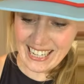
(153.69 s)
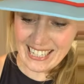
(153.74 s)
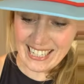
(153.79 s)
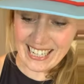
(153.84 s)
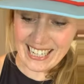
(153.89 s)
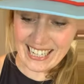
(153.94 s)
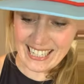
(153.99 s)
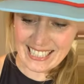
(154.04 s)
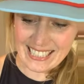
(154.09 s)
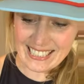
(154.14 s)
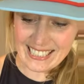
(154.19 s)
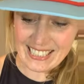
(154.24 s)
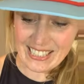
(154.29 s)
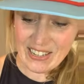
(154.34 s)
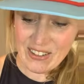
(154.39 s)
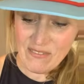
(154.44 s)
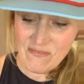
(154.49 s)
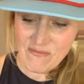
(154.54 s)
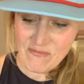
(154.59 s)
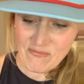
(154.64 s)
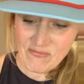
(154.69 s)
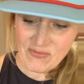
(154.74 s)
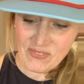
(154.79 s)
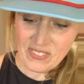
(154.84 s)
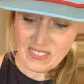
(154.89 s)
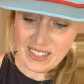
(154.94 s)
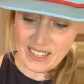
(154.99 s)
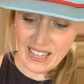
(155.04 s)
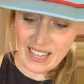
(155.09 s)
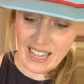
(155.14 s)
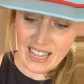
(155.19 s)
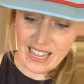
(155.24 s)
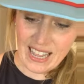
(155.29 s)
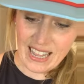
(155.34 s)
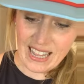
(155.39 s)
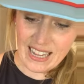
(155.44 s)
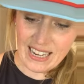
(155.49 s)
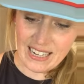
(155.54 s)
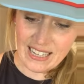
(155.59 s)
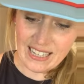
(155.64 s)
and
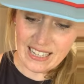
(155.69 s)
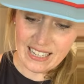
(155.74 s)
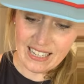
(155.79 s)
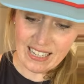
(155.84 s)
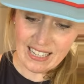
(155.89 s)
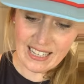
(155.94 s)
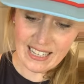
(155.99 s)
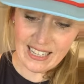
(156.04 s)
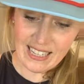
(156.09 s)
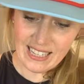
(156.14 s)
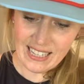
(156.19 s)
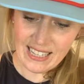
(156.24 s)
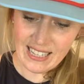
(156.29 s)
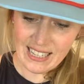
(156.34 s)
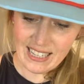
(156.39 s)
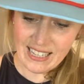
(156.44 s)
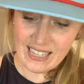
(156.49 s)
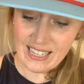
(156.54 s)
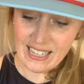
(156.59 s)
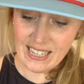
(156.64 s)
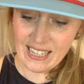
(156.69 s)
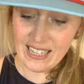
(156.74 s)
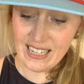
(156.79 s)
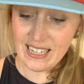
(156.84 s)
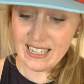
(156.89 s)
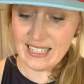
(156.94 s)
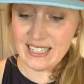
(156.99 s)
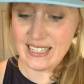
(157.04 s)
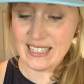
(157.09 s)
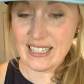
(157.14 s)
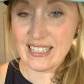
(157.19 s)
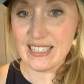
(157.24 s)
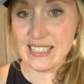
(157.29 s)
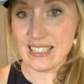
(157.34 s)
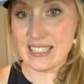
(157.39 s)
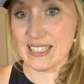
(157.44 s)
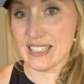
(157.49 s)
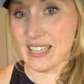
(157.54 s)
add in, this is the